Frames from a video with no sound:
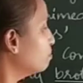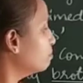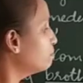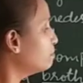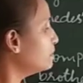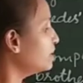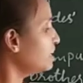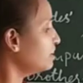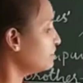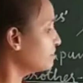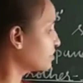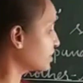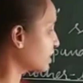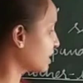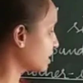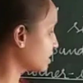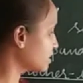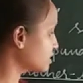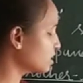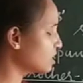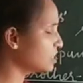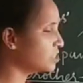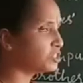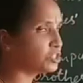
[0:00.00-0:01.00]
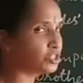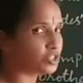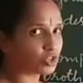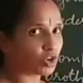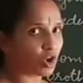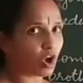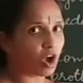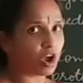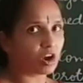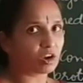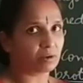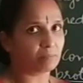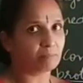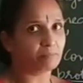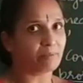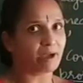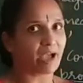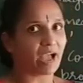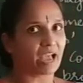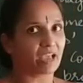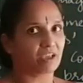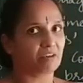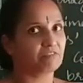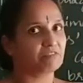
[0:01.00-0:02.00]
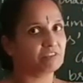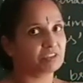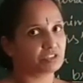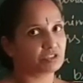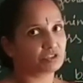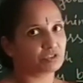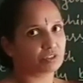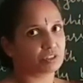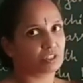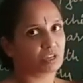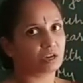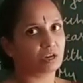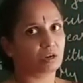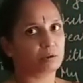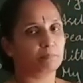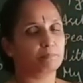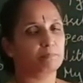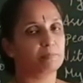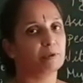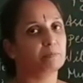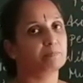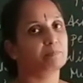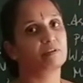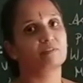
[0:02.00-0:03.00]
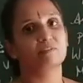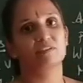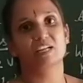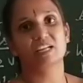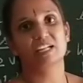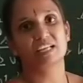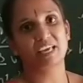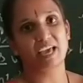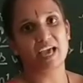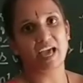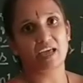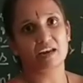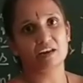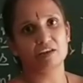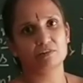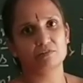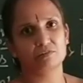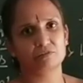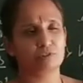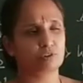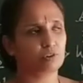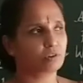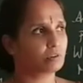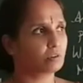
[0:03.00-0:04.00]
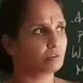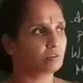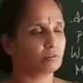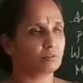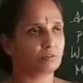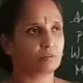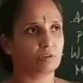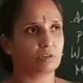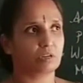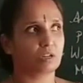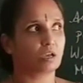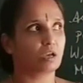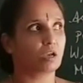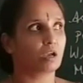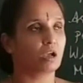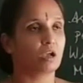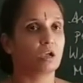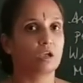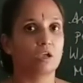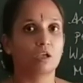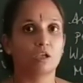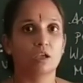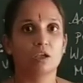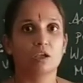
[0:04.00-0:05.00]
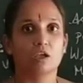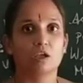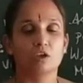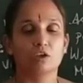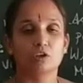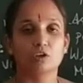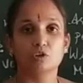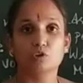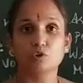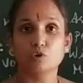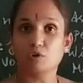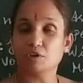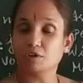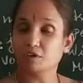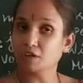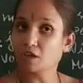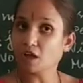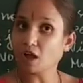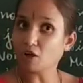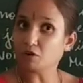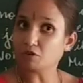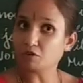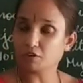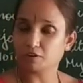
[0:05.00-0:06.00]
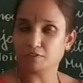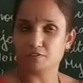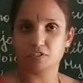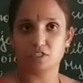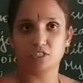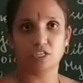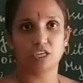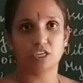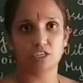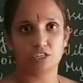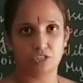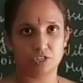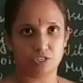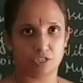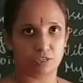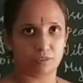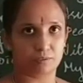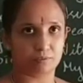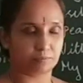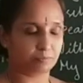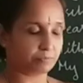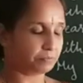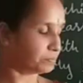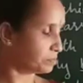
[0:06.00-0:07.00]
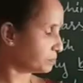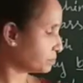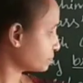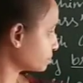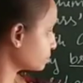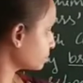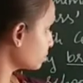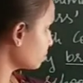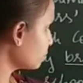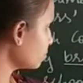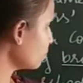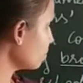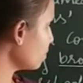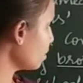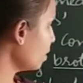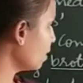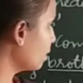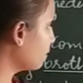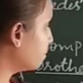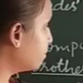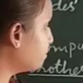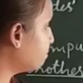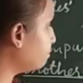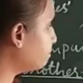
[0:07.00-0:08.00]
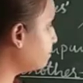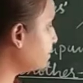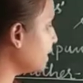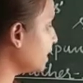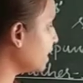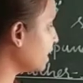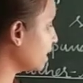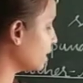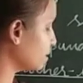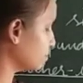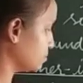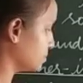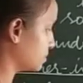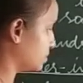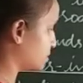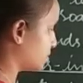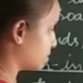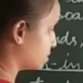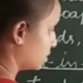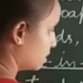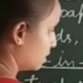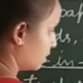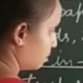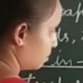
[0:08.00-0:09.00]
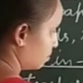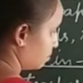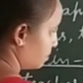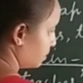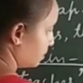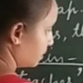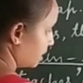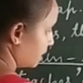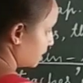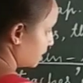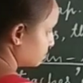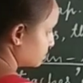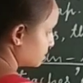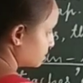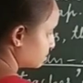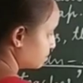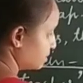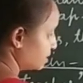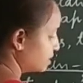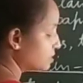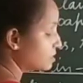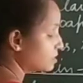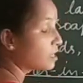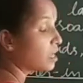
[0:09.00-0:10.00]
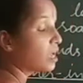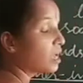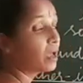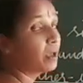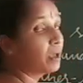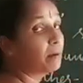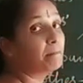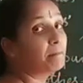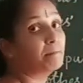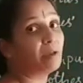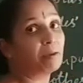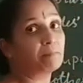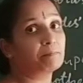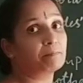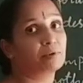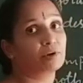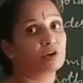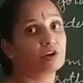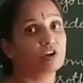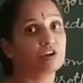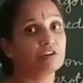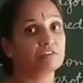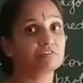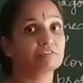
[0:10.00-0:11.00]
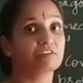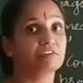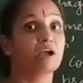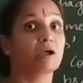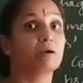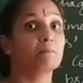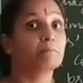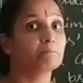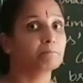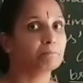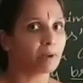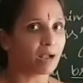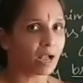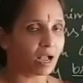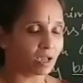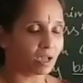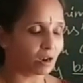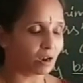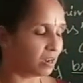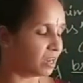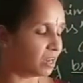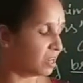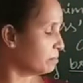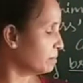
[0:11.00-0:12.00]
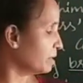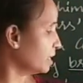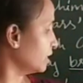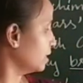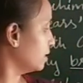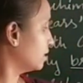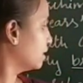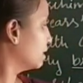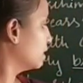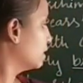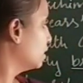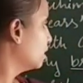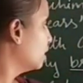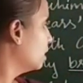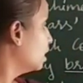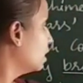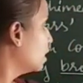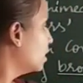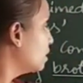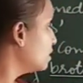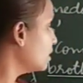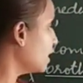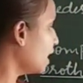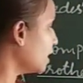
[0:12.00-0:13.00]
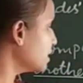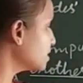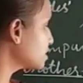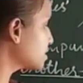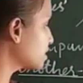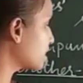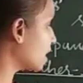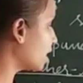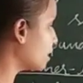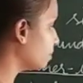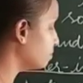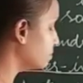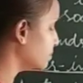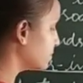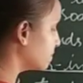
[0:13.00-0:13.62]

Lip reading: briefcase, a short bag which the people will carry for going out of station. PMs. PMs means member of parliament. Next come,